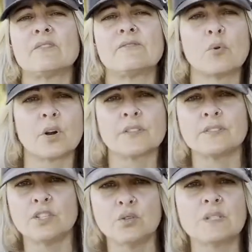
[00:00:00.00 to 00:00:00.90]
for
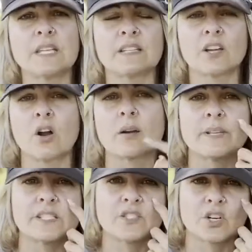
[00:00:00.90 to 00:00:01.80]
using the
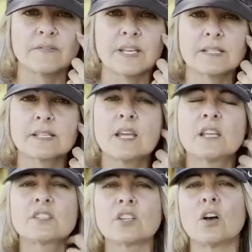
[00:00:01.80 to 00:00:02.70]
Garmin service.
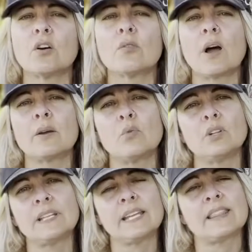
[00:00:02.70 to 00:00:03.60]
So I will
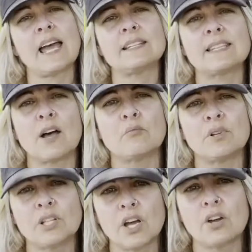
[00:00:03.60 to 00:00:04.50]
link that down
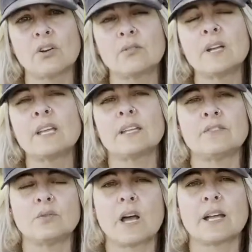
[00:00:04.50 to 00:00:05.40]
below if
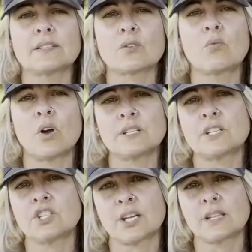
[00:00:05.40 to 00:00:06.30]
you guys want to
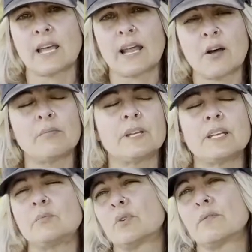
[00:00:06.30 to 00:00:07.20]
check that out, but
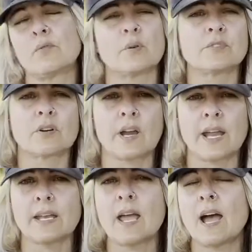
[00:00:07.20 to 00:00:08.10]
it performed
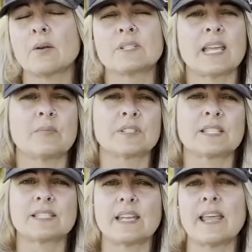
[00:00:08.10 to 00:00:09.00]
great. I was able to
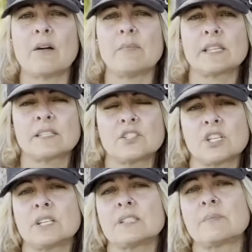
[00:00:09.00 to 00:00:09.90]
send out
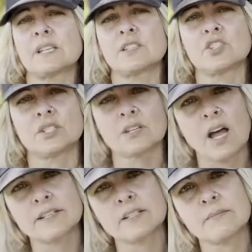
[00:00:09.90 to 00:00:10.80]
messages. Messages
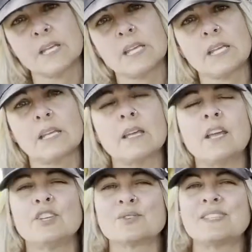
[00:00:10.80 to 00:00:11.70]
got to me.
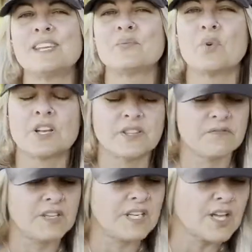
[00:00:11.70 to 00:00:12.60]
You'll see in one of the
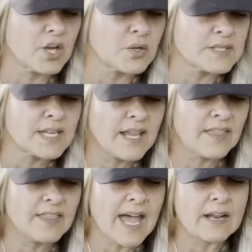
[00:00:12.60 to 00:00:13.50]
videos
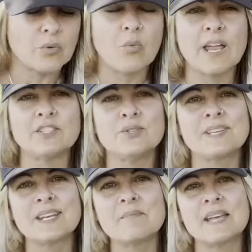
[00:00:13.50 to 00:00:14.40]
that when you
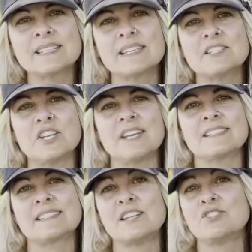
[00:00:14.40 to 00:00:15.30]
get a message, it
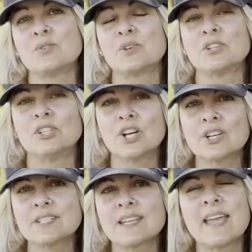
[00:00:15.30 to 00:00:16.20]
sends you an
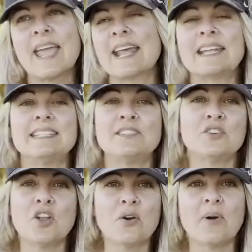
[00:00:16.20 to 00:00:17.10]
alert, and I
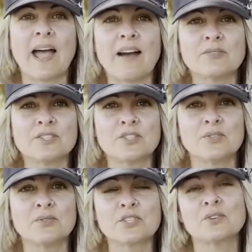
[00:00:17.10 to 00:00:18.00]
didn't know how
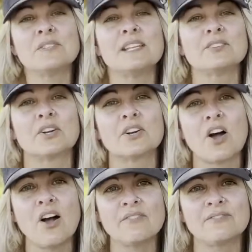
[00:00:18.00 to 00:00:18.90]
to turn the alert
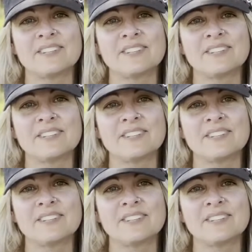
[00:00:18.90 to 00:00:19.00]
off.